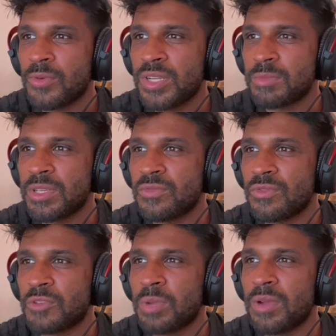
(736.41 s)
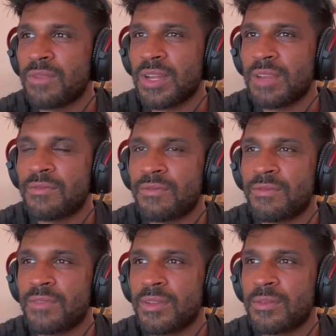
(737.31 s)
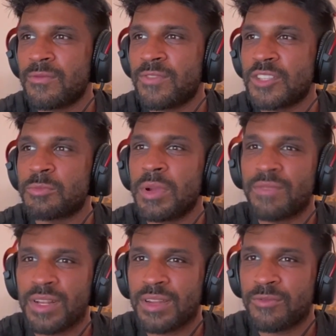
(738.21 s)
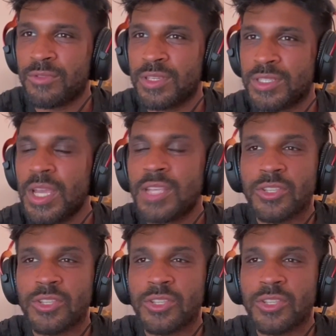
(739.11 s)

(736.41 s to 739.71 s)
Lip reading: Watame's voice fits perfectly for this.